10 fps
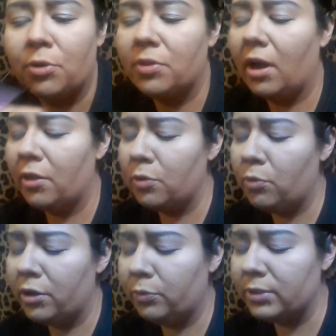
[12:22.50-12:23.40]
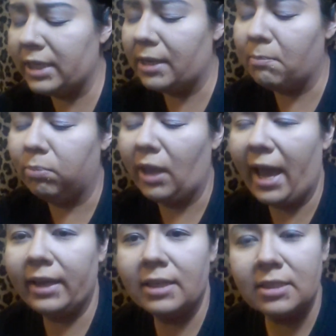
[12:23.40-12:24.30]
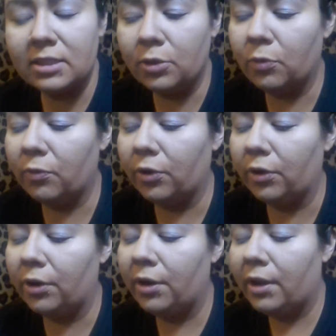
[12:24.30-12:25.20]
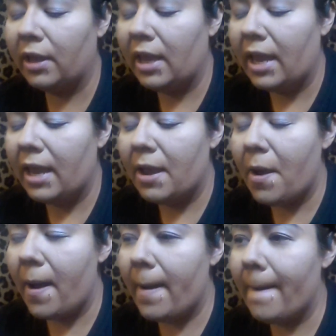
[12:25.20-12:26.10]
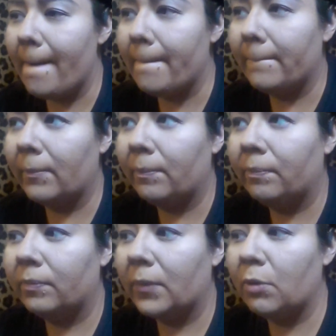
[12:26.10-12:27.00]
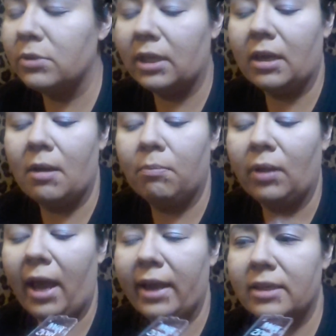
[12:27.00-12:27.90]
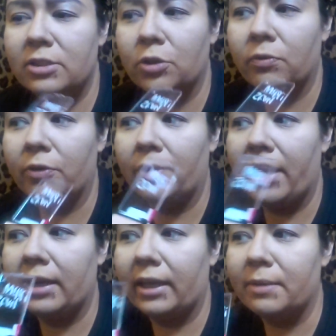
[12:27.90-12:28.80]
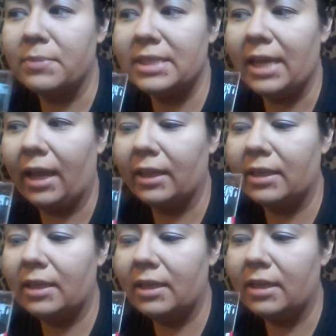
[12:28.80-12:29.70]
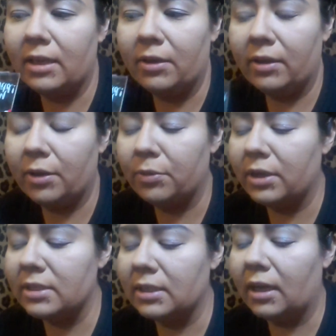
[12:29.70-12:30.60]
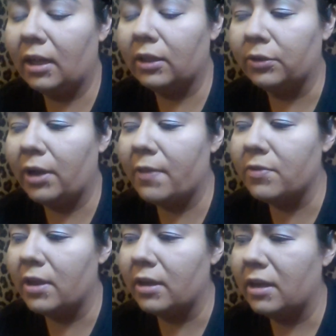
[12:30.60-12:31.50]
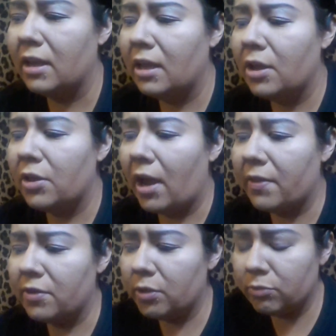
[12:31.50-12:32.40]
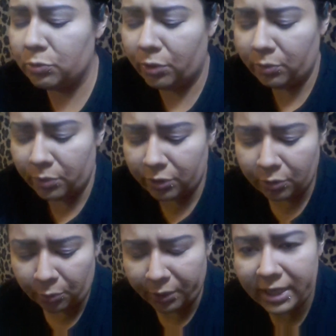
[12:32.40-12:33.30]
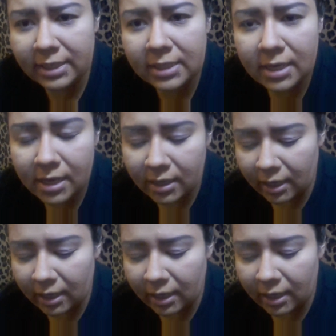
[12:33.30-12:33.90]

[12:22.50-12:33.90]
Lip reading: The other one was like a black and silver. It was like a black, silver, and like a metallic-y iridescent color. And then I think there was one with greens in it.